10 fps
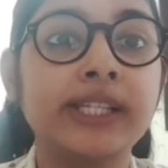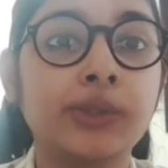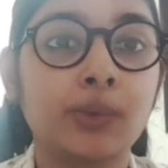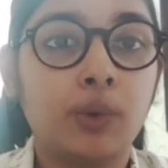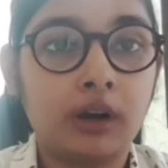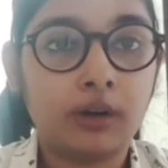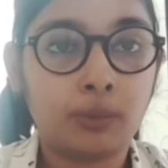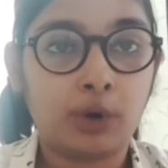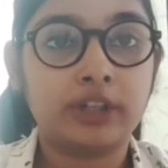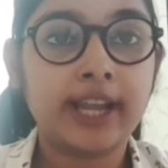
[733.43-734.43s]
there was this
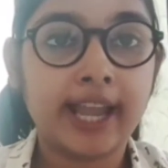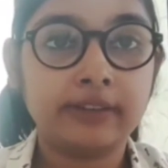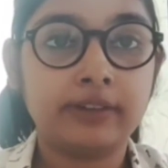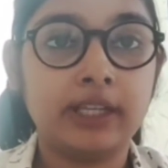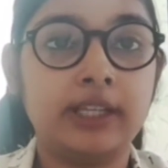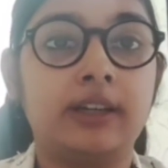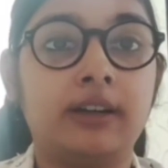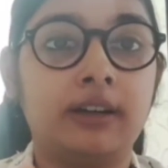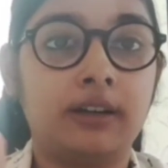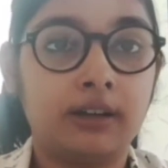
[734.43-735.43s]
water can wale
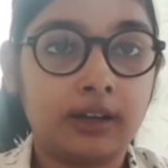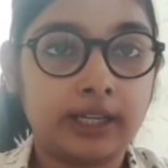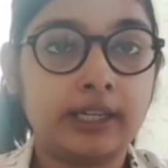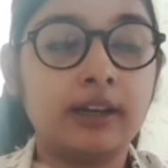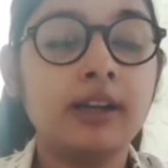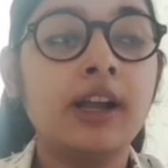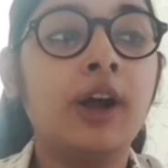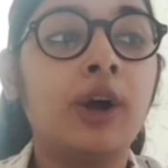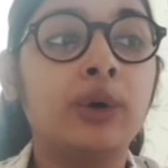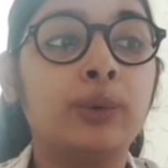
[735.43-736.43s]
Anna
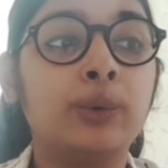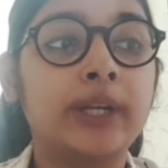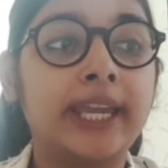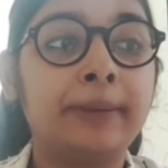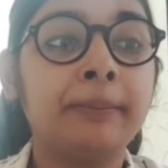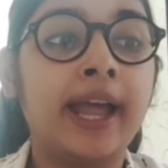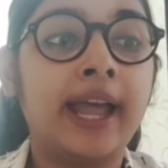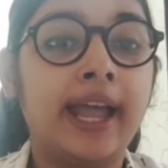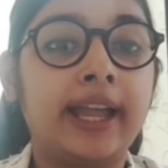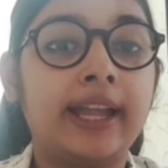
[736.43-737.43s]
who came,
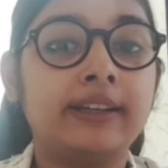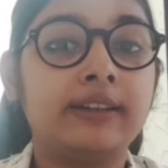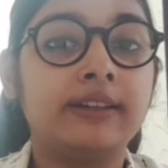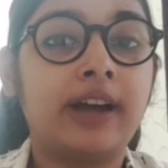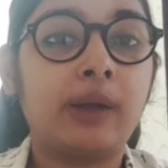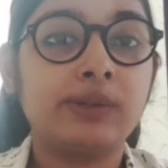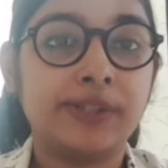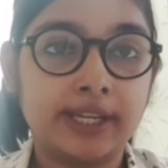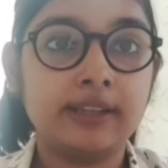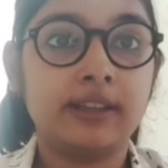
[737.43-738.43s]
and I
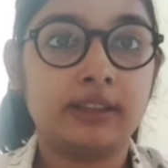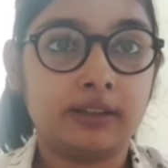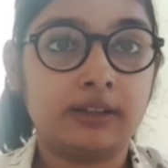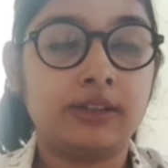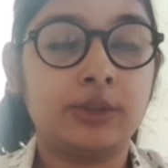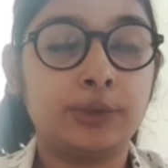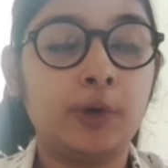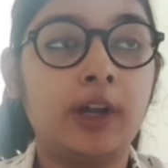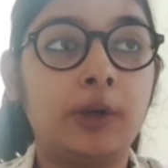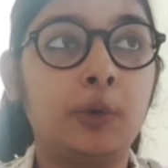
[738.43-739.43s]
was there in the
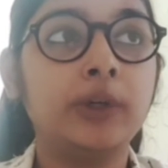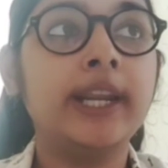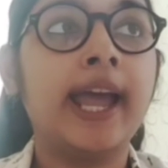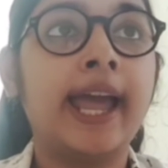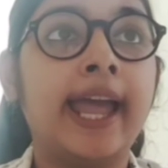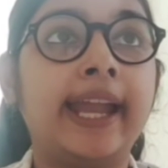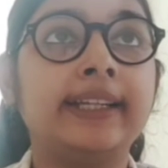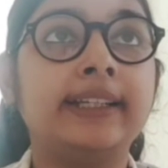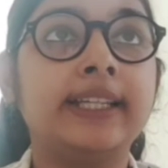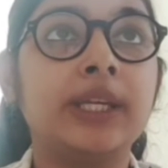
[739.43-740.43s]
studio alone.
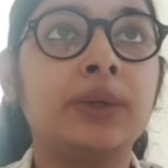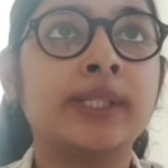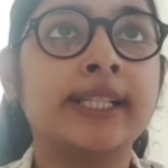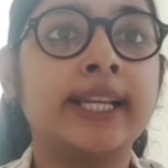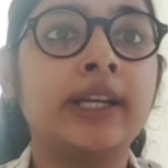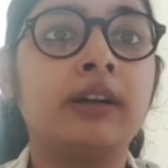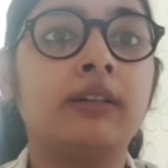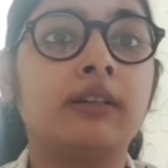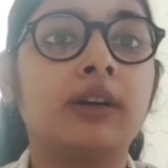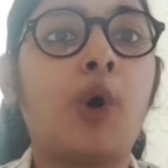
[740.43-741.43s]
And then he was
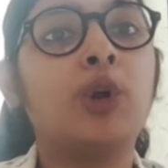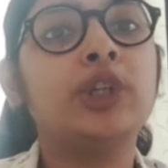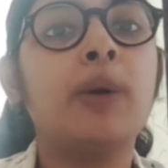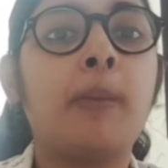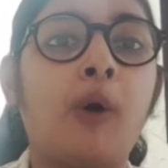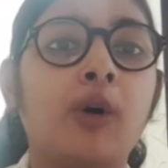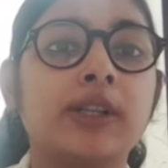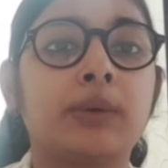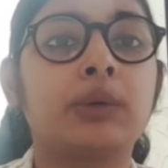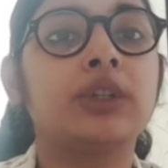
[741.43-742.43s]
like, call your
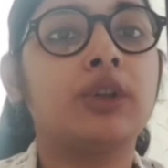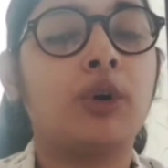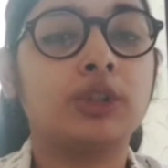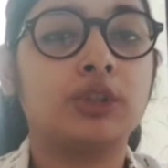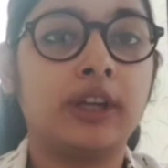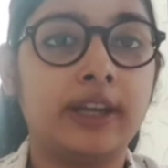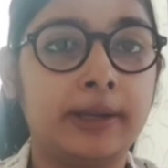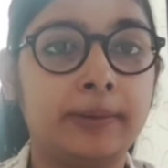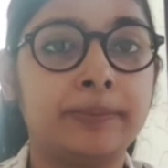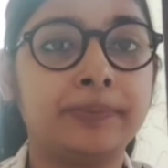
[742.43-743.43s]
boss. I want to talk to
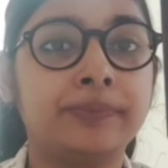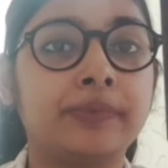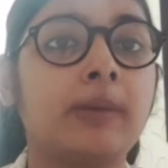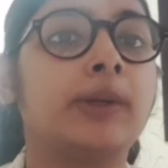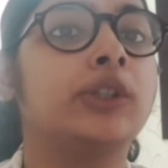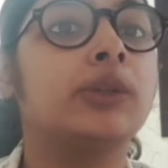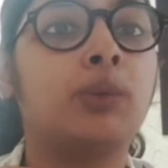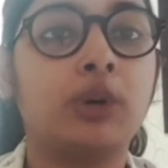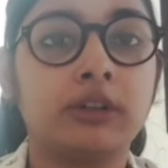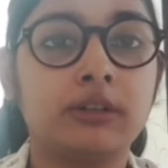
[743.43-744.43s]
him
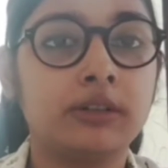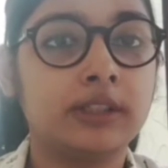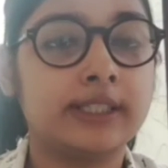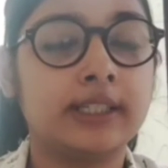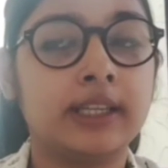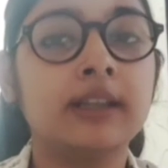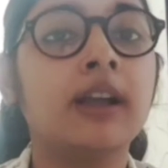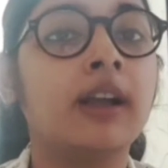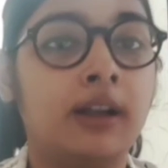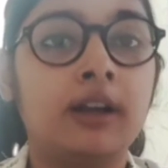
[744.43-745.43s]
about the water, this thing,
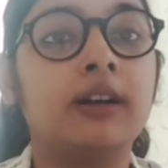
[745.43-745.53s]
